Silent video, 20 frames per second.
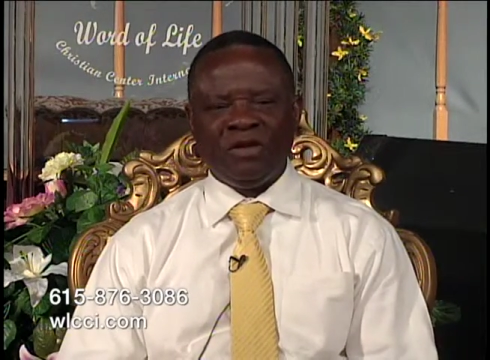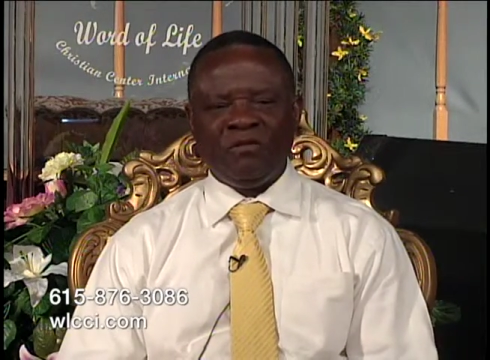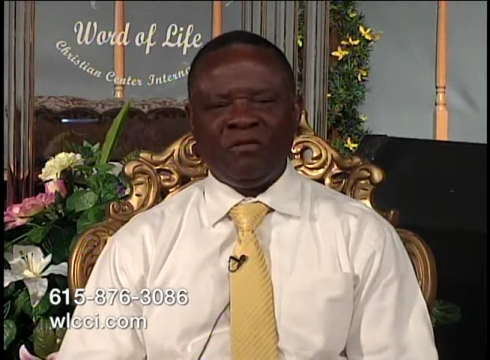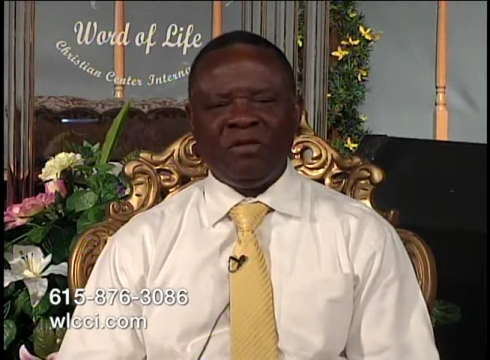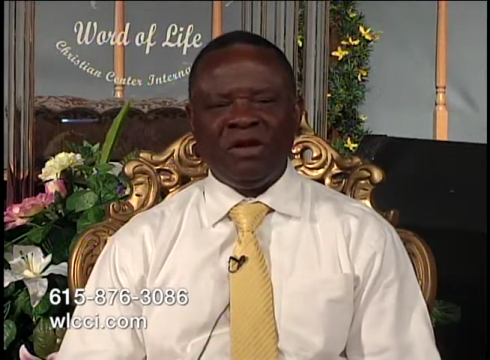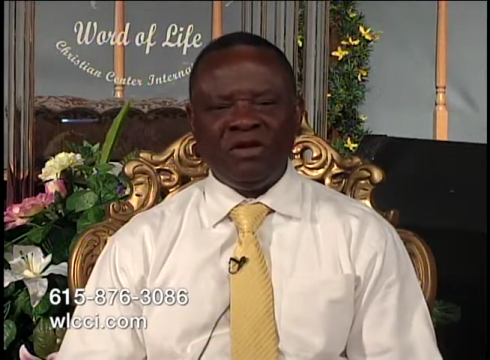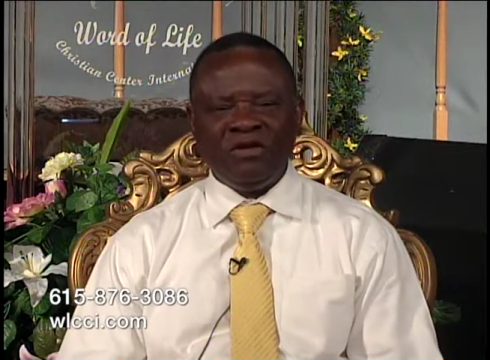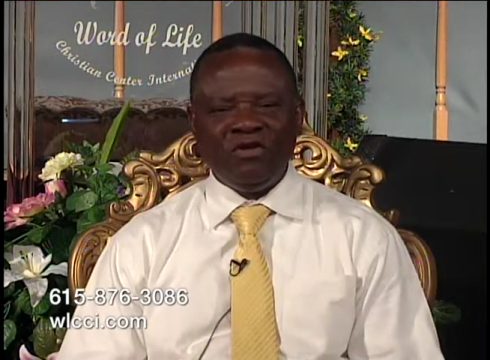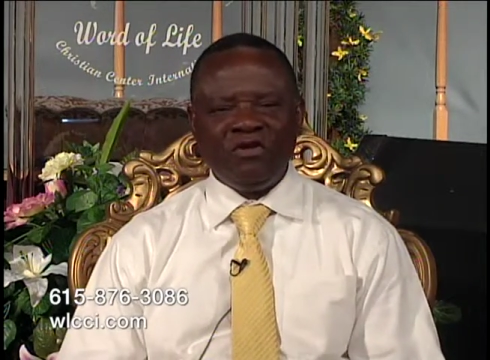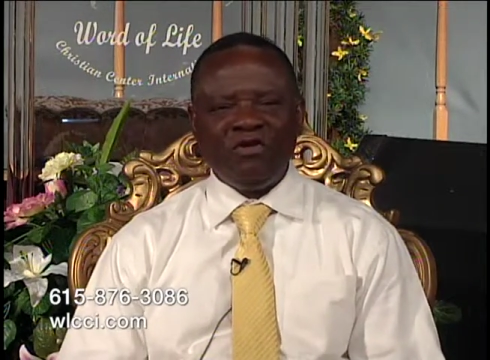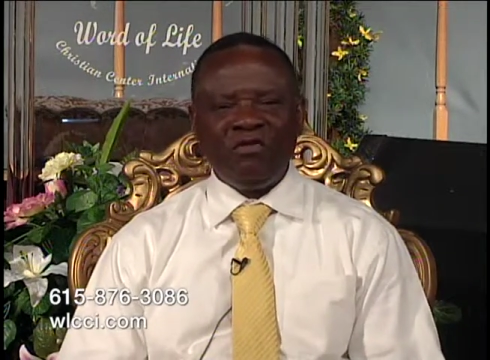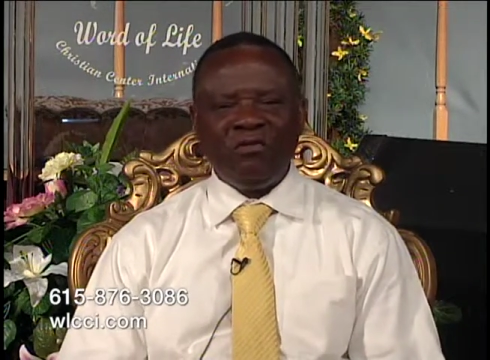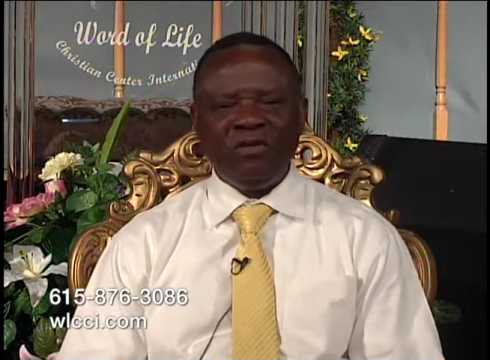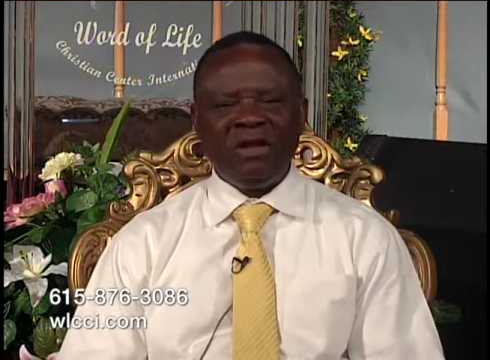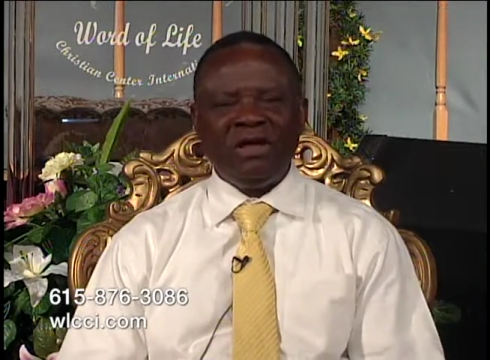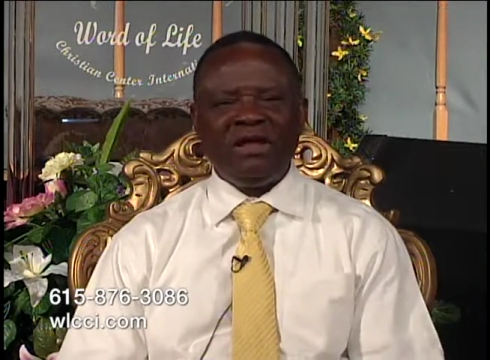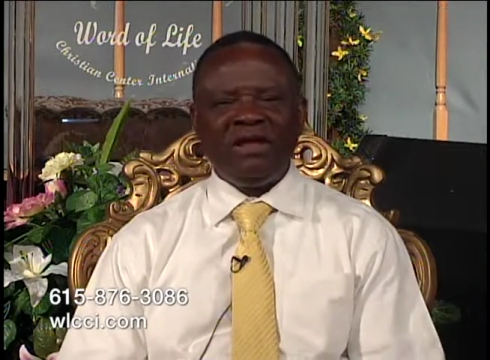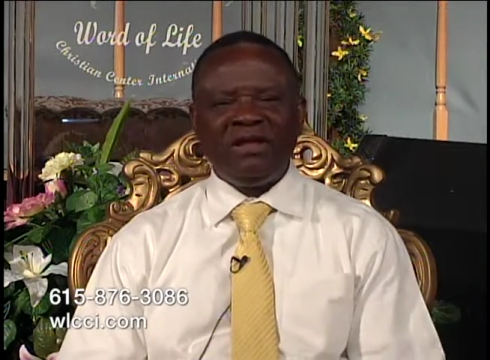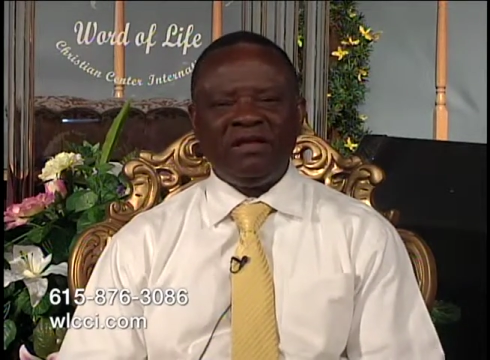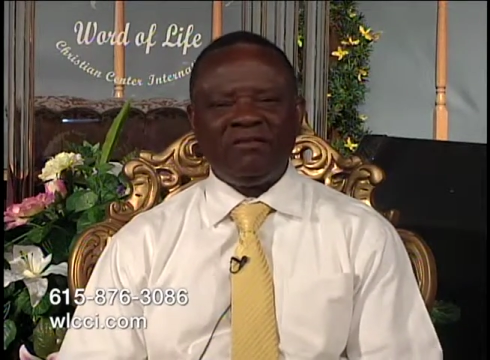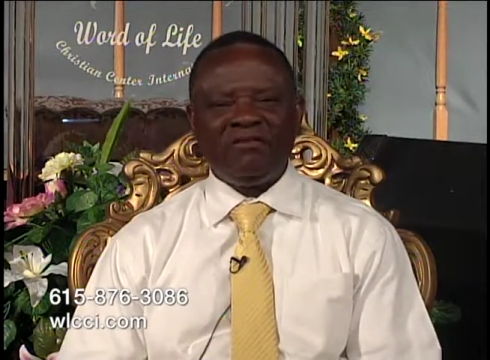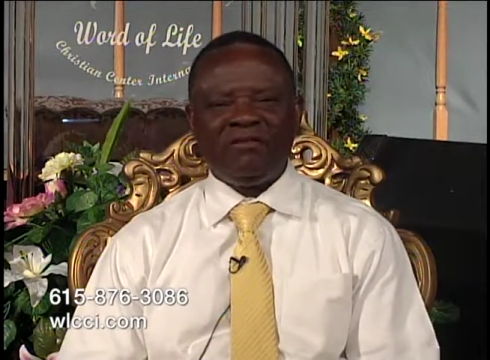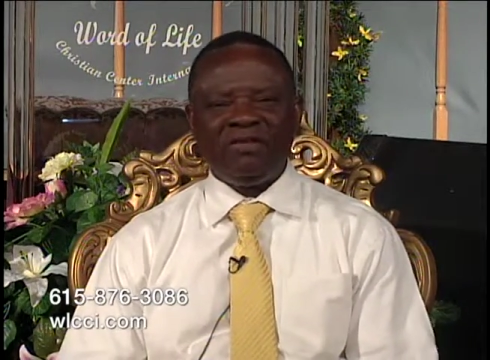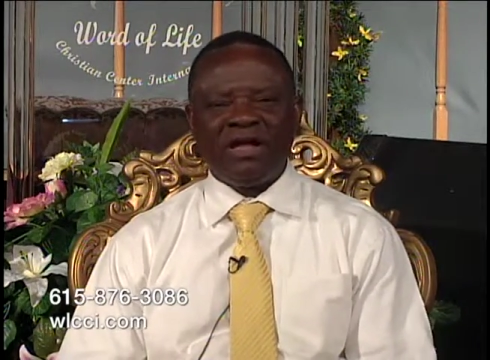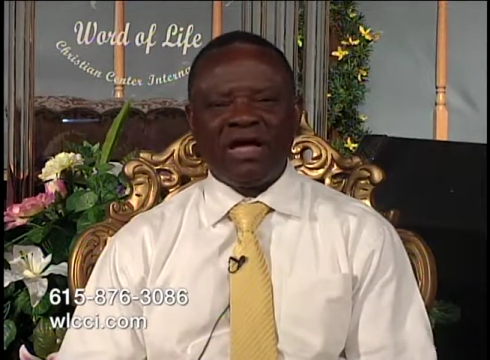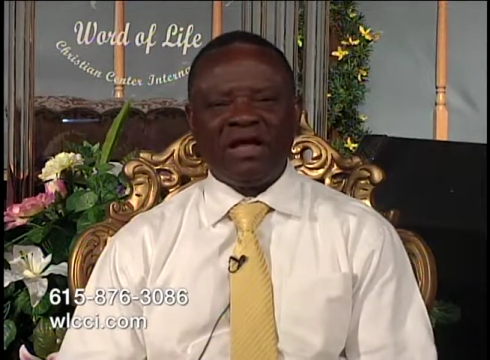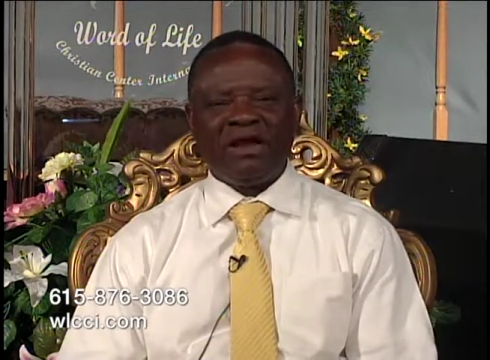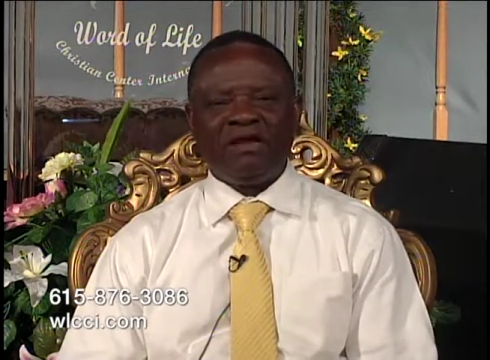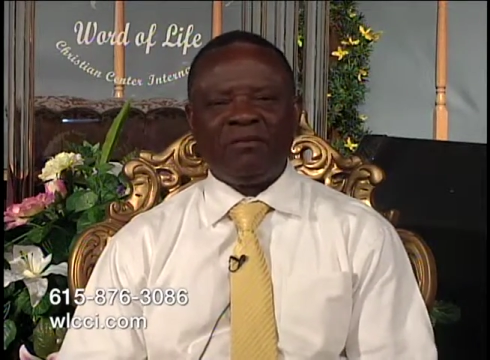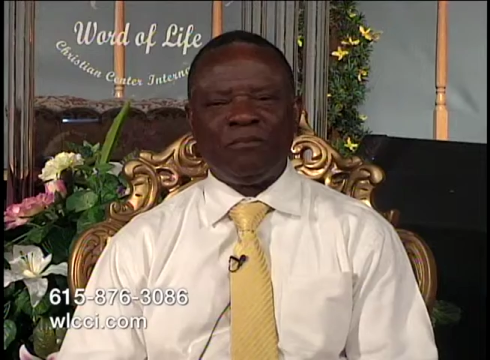May you be the
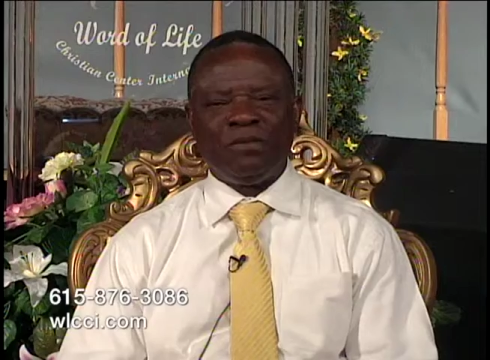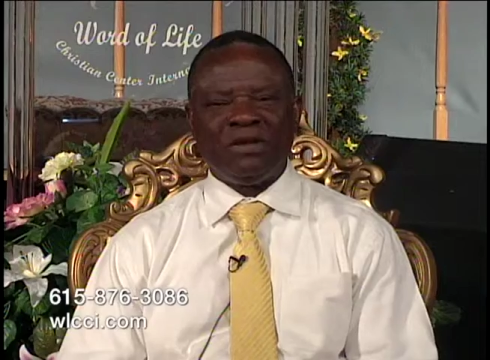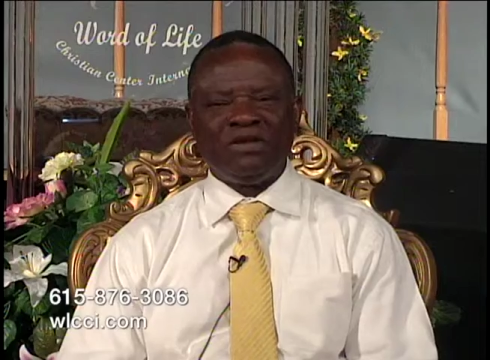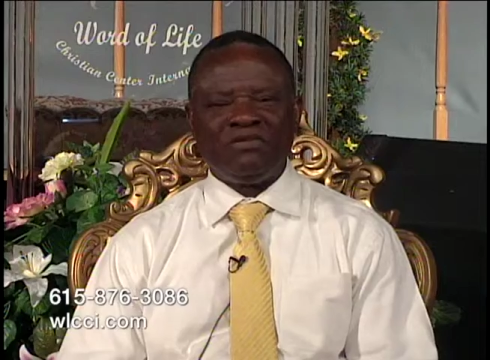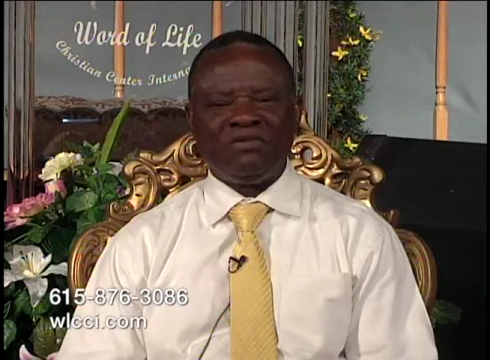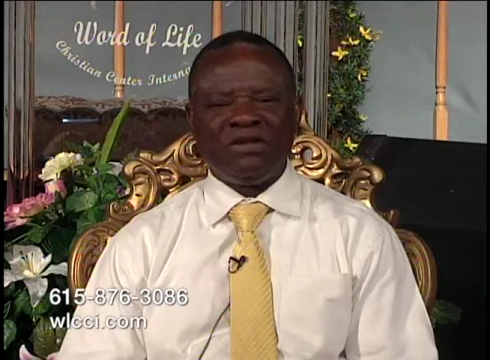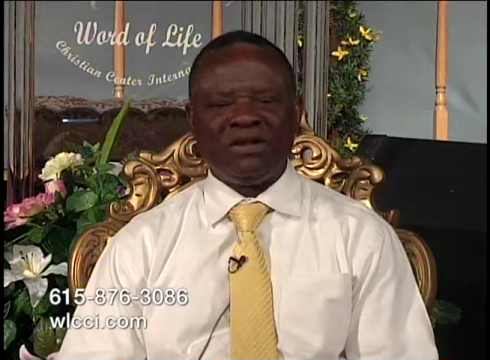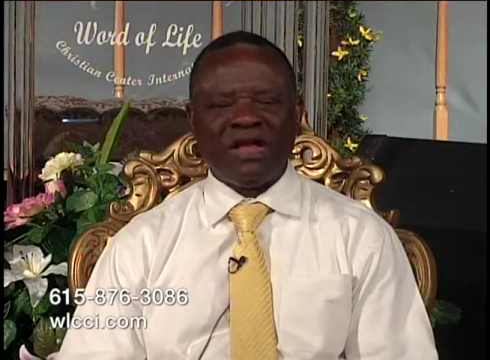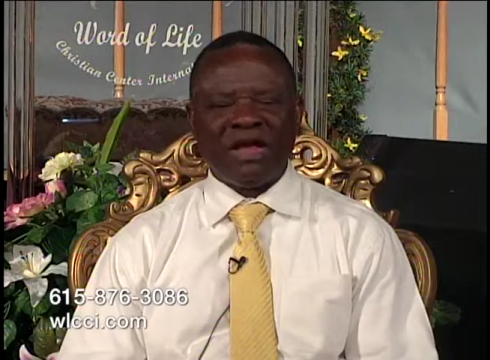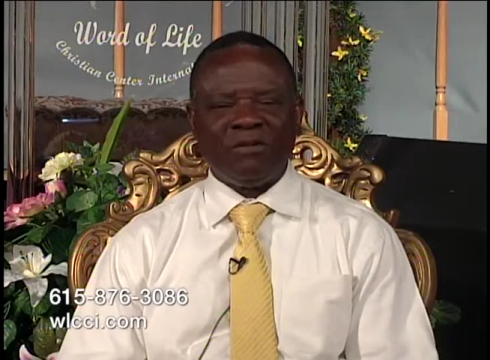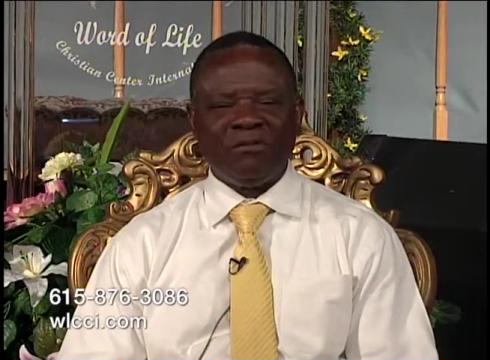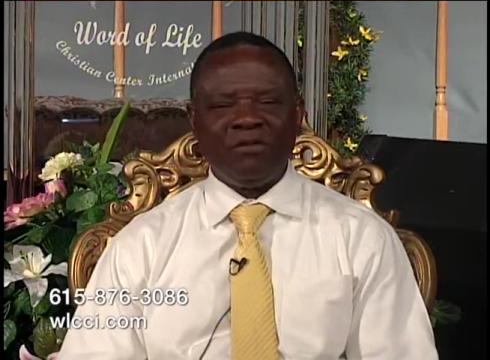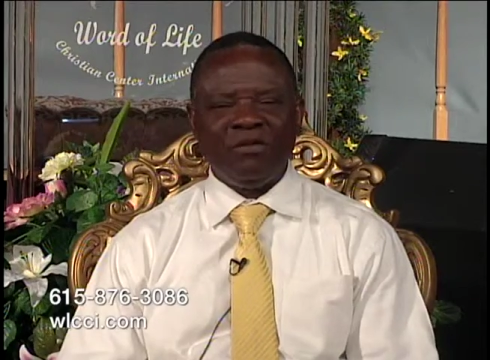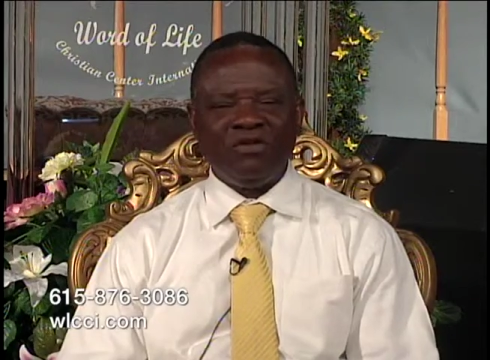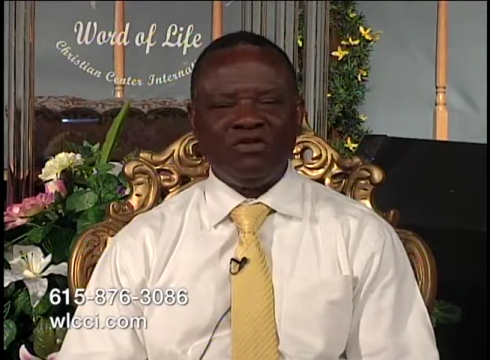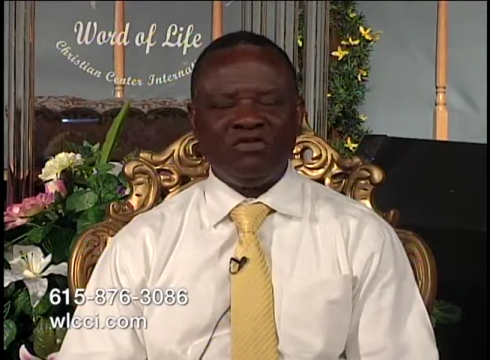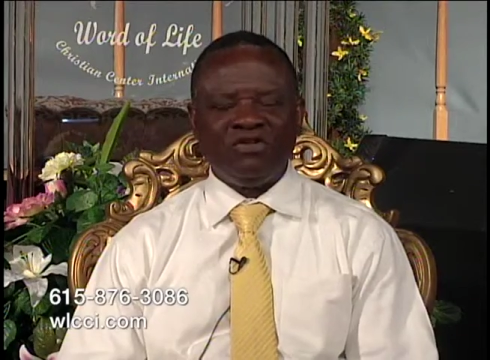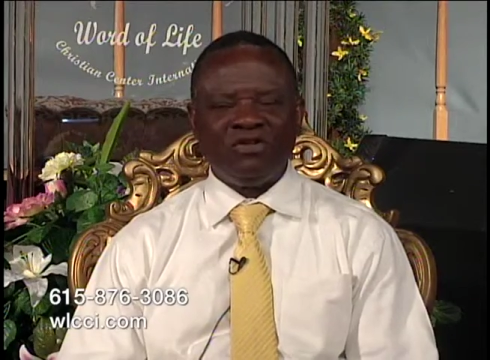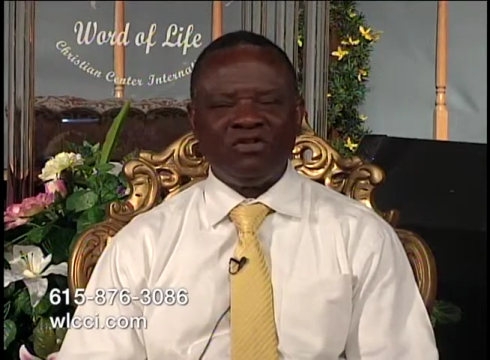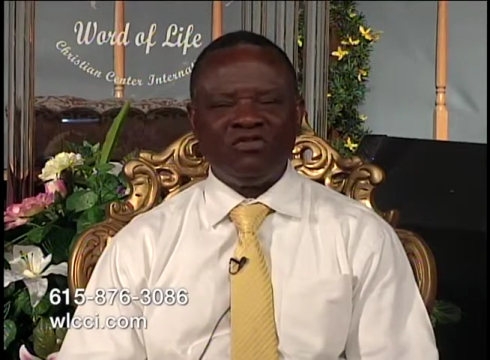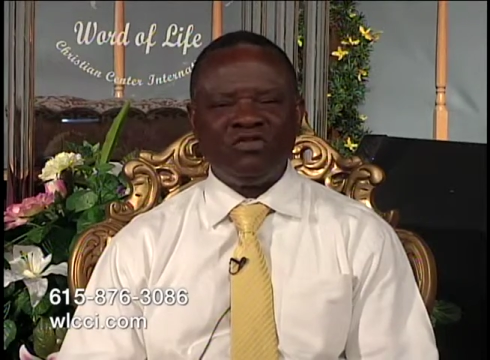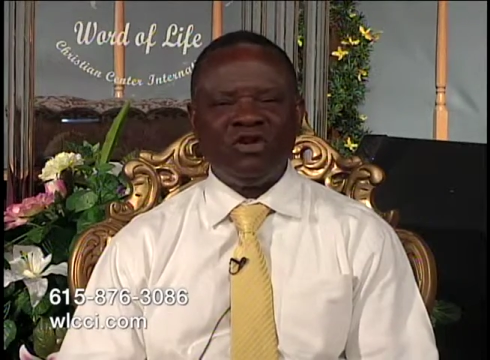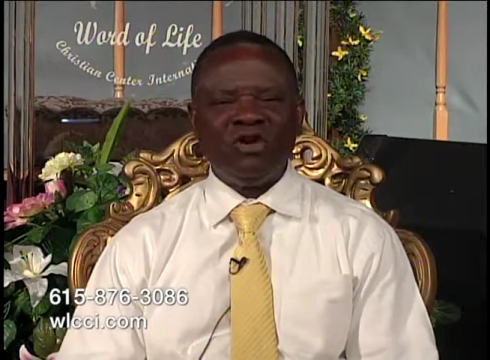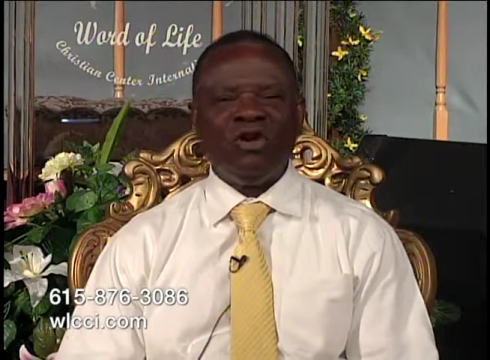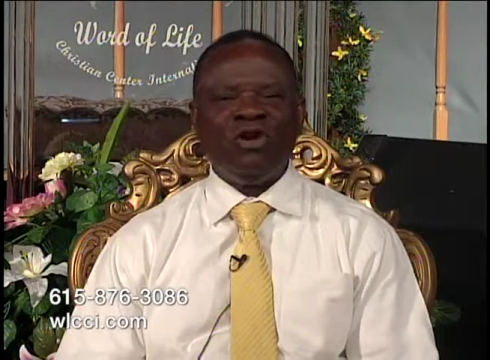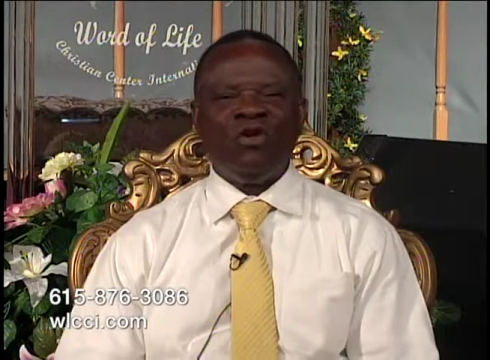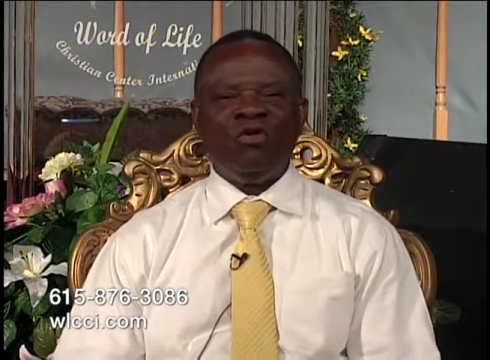kind of person like Moses